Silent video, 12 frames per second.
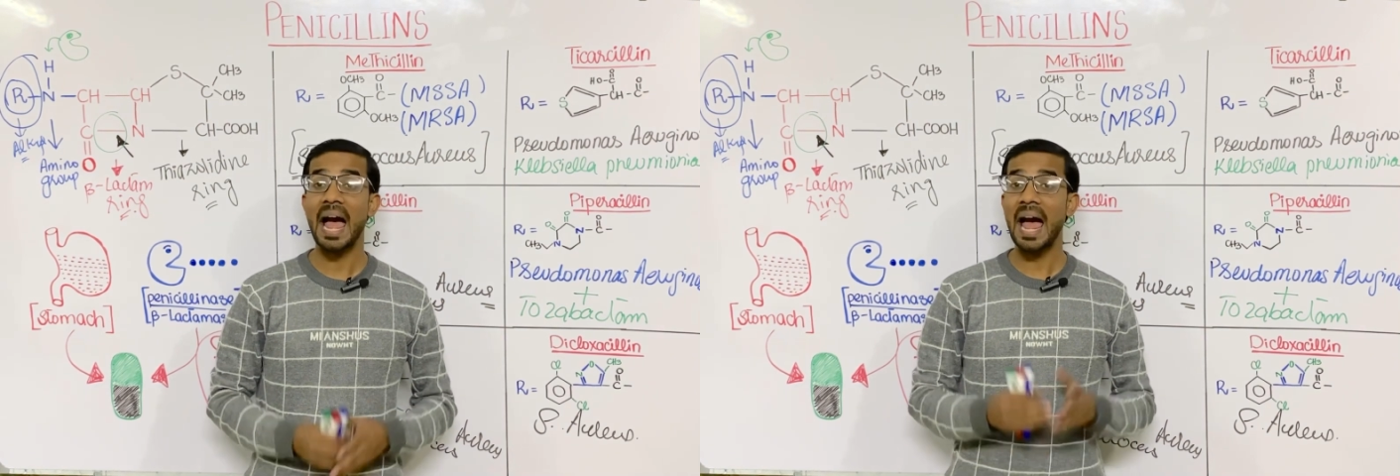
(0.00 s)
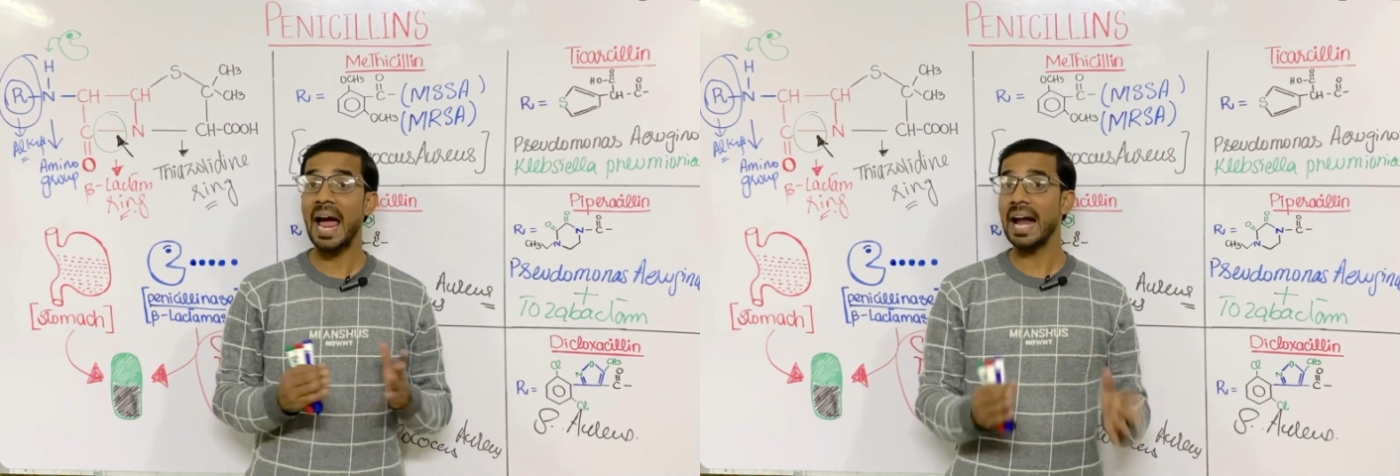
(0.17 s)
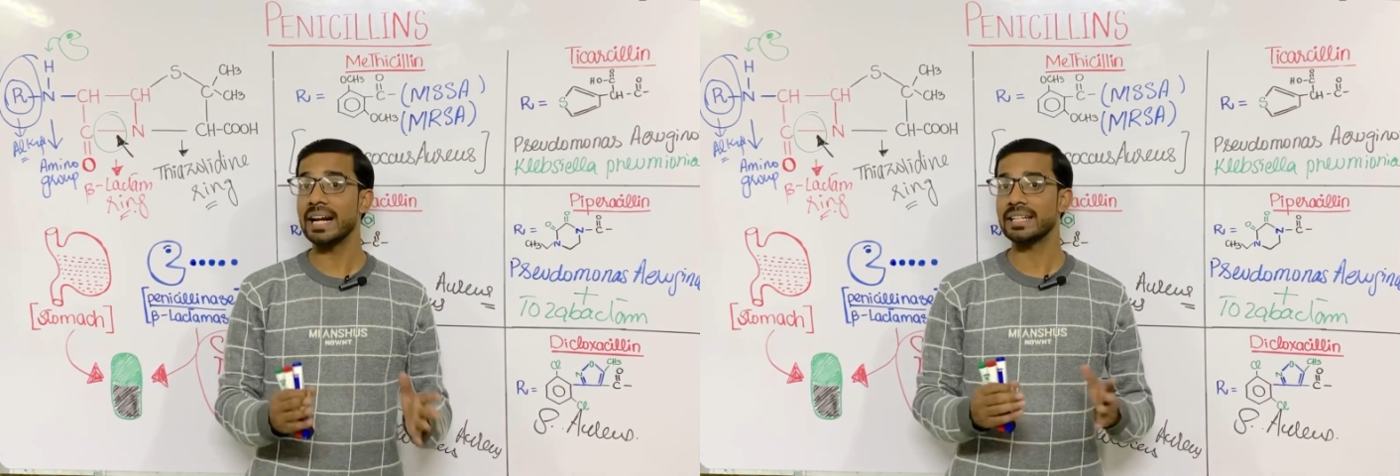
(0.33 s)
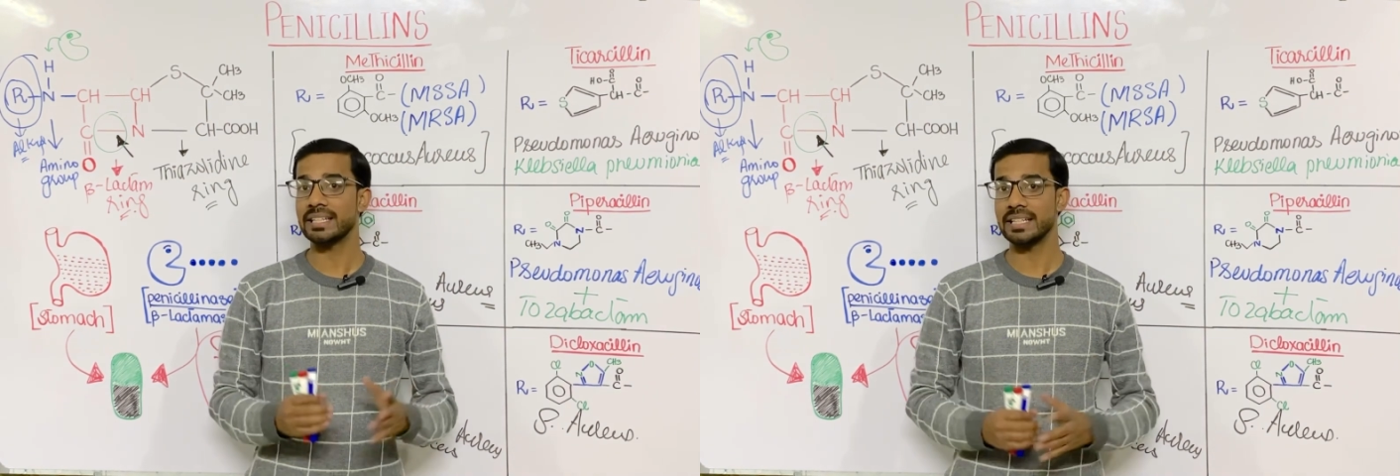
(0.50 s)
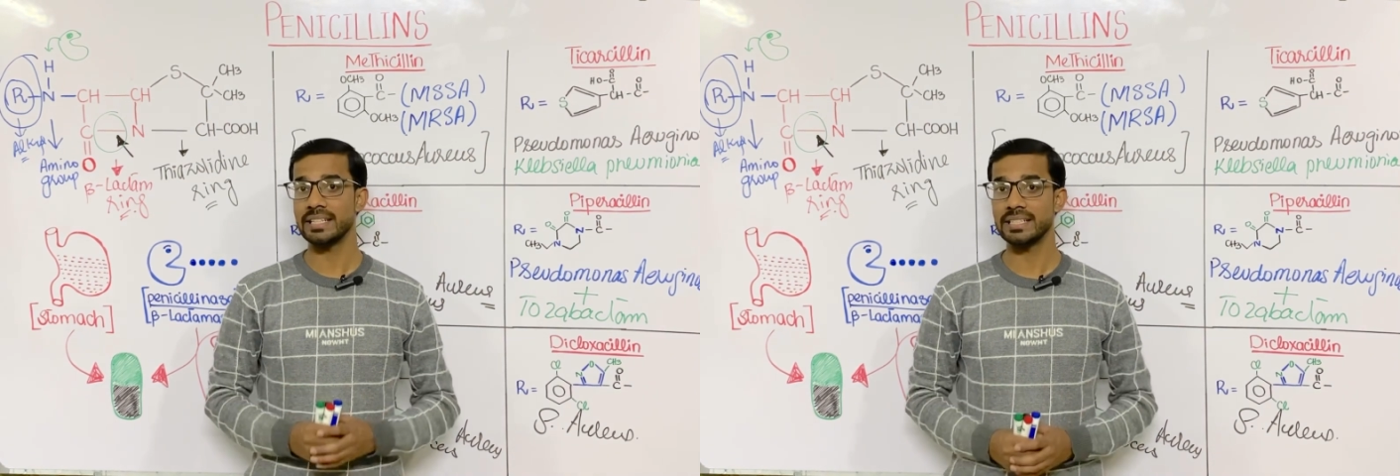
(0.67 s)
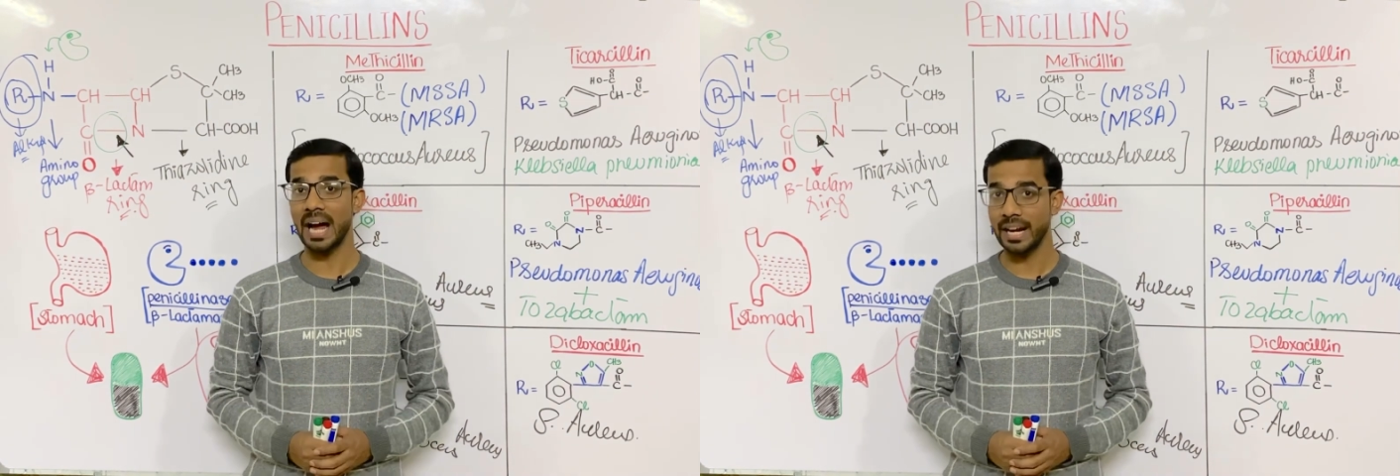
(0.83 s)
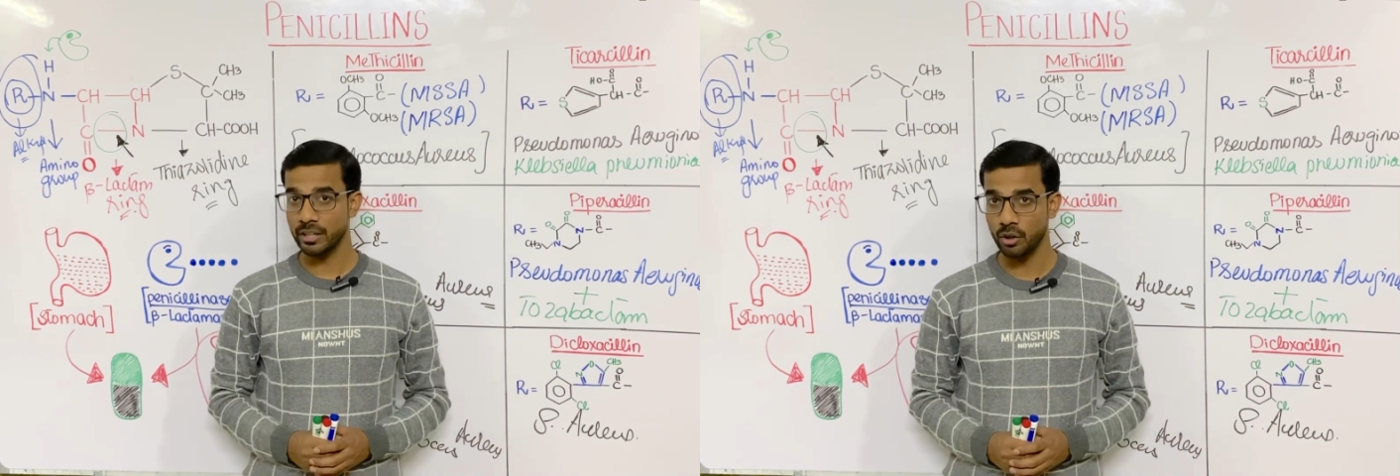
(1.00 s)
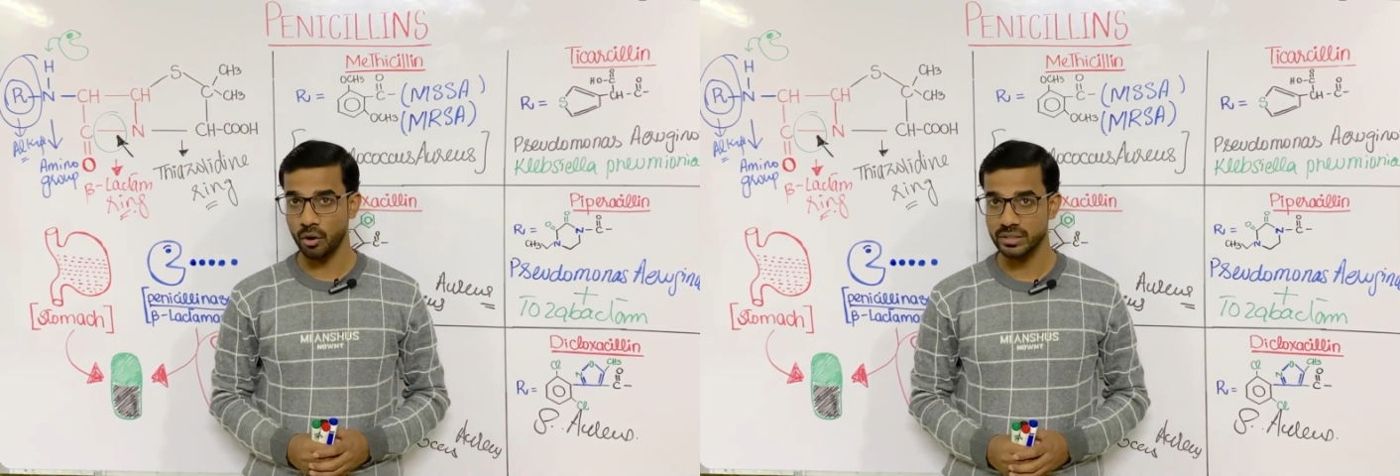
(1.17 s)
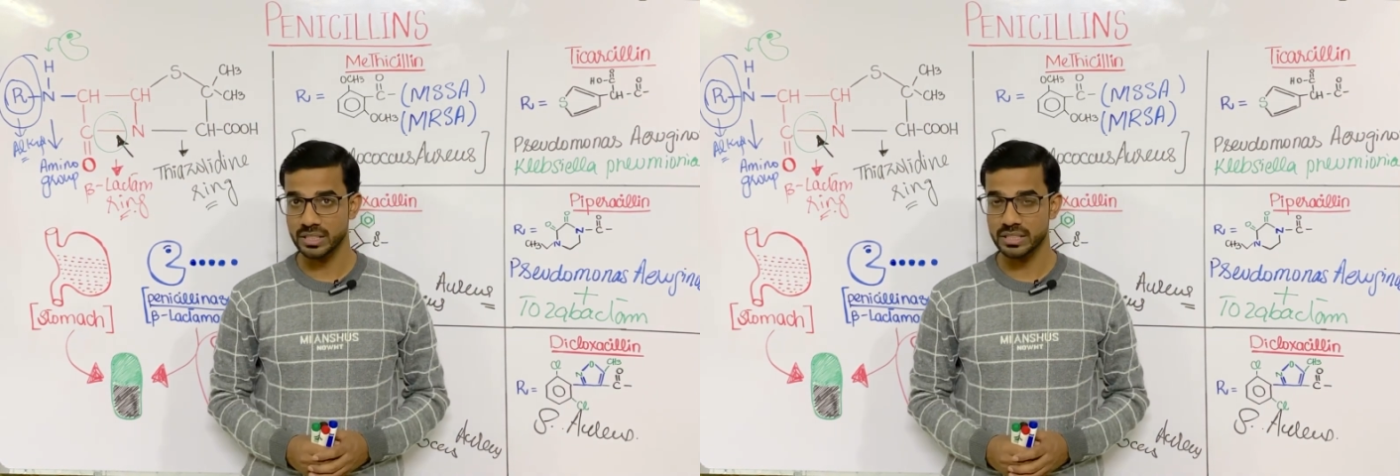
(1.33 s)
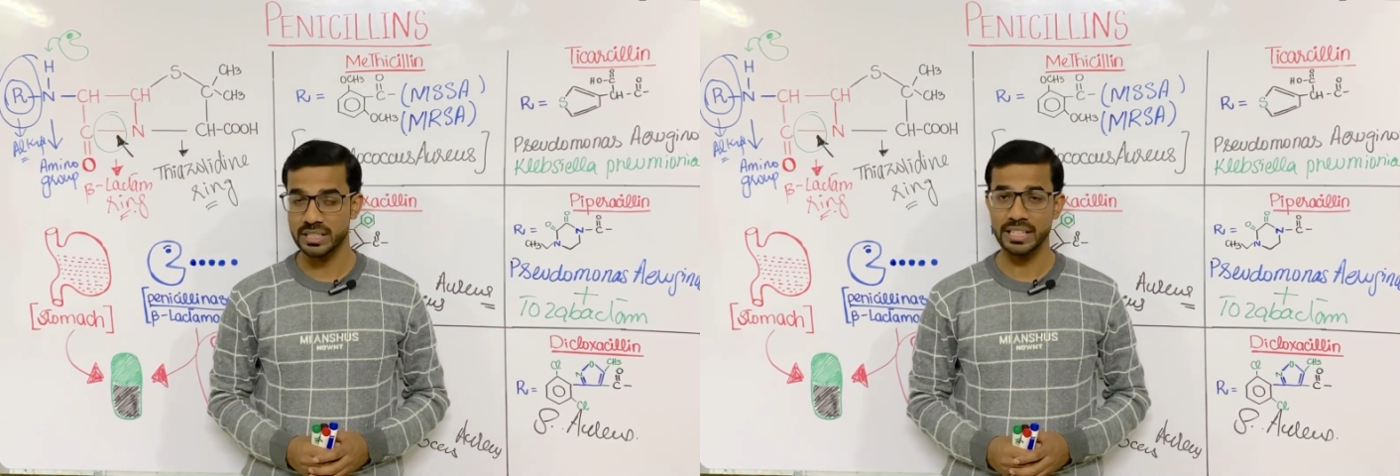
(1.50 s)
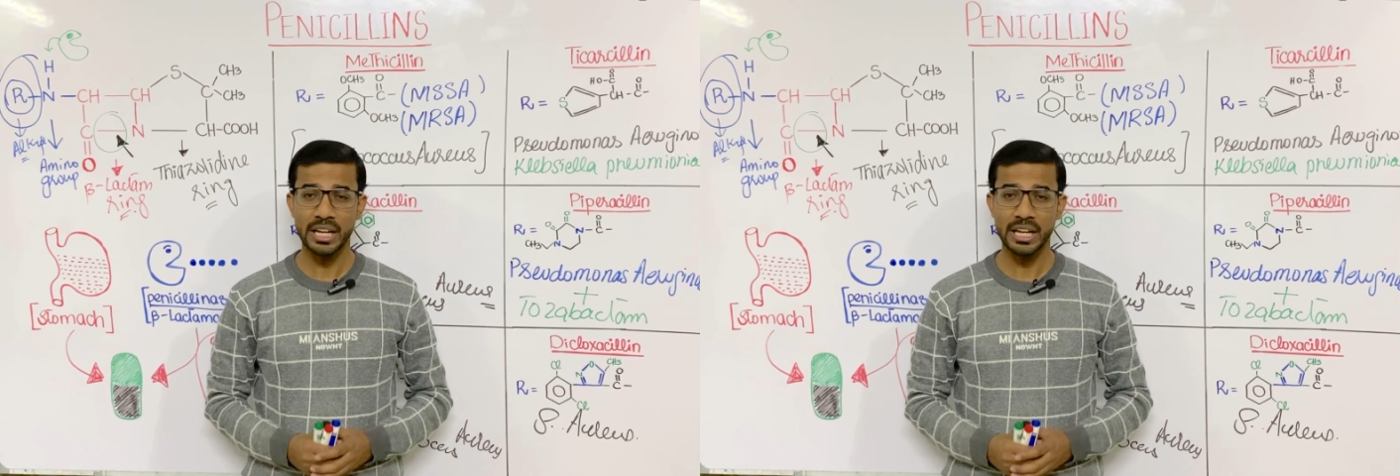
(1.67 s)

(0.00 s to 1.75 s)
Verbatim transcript: and the dicloxacillin.